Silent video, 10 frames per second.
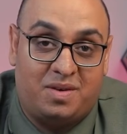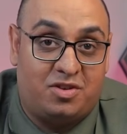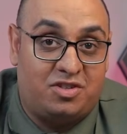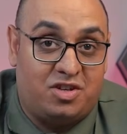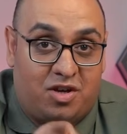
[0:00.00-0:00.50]

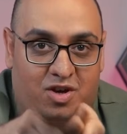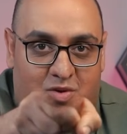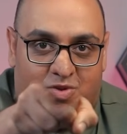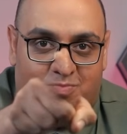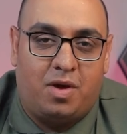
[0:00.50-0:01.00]
Just so you know,
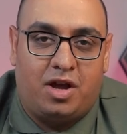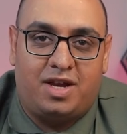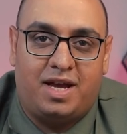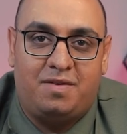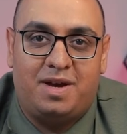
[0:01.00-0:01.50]
we put a
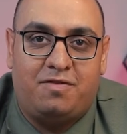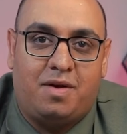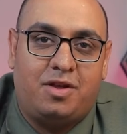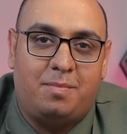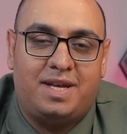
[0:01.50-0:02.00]
lot of effort
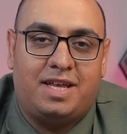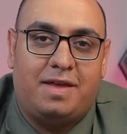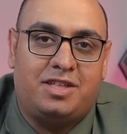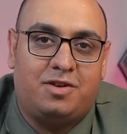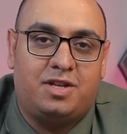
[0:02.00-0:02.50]
into making
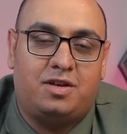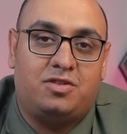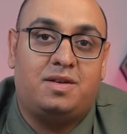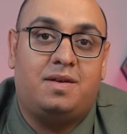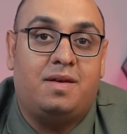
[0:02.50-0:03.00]
these
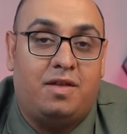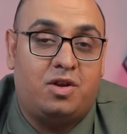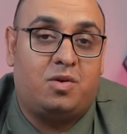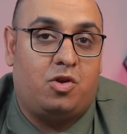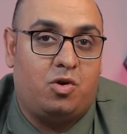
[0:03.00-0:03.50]
videos,
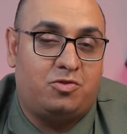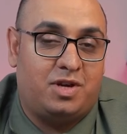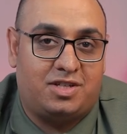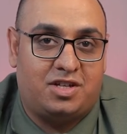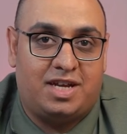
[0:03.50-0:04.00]
so don't
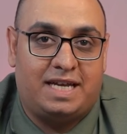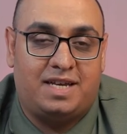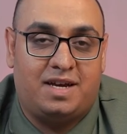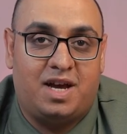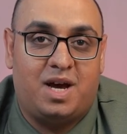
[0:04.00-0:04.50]
forget to
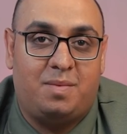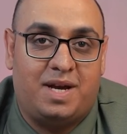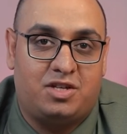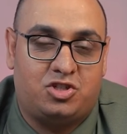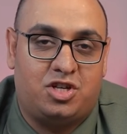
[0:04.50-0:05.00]
like,
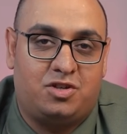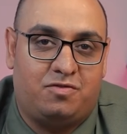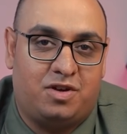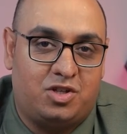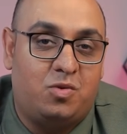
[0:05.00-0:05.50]
comment, and share the
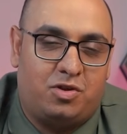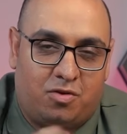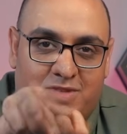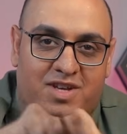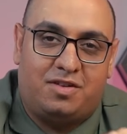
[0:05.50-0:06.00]
video with your
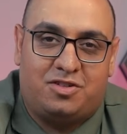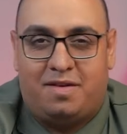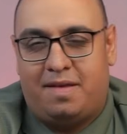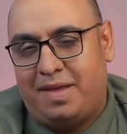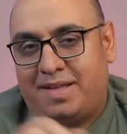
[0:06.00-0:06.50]
friends.
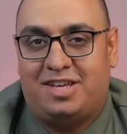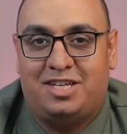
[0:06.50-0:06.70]
Let's get